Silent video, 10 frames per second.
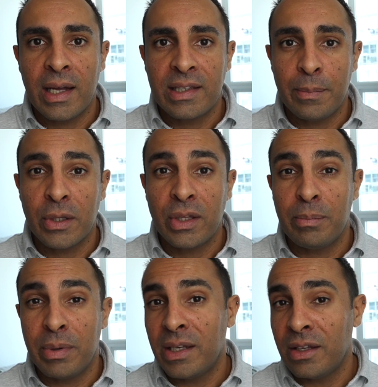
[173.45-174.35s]
typically
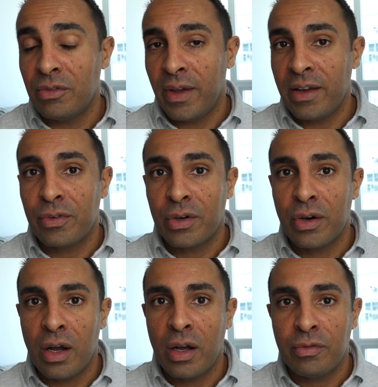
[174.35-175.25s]
been in favor
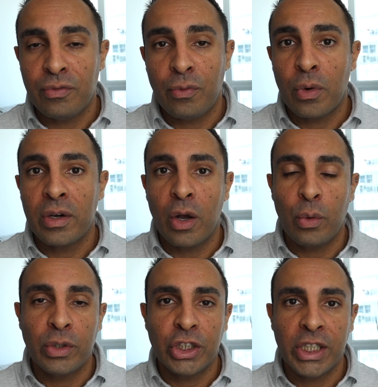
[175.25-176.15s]
of foreign
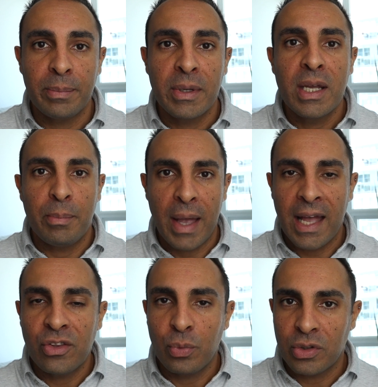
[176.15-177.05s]
ownership
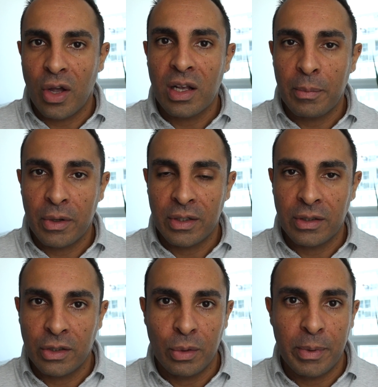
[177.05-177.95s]
bans. We'll talk about it a
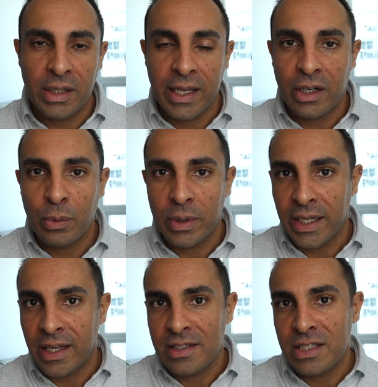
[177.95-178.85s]
little bit later when I
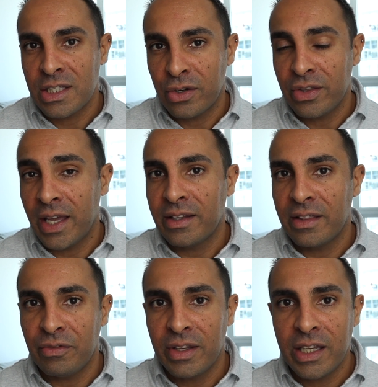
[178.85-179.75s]
get near the end of
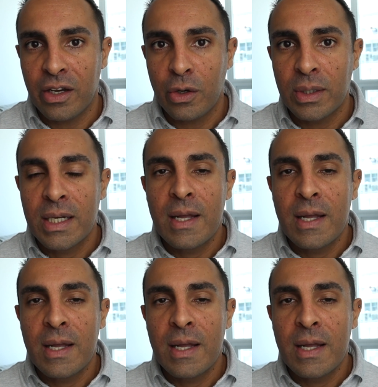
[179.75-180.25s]
the video.